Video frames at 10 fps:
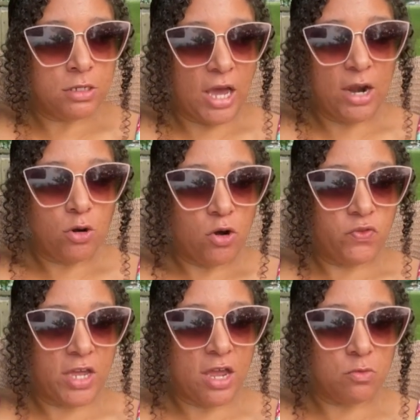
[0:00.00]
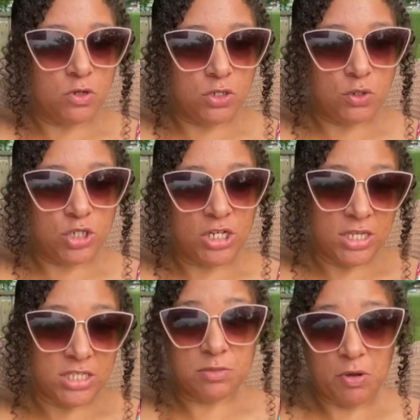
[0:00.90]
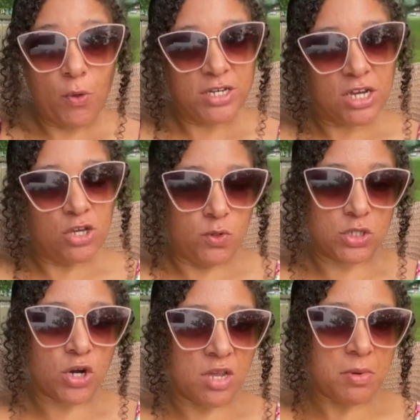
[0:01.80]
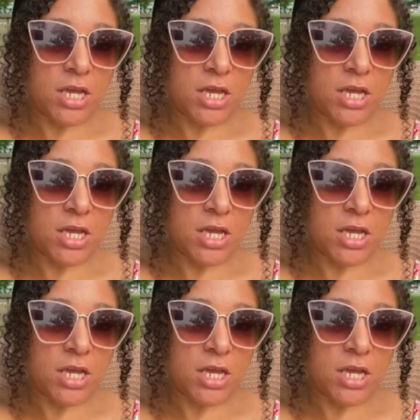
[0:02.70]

I don't know if the camera will do its justice, but I want to tell you it's creepy.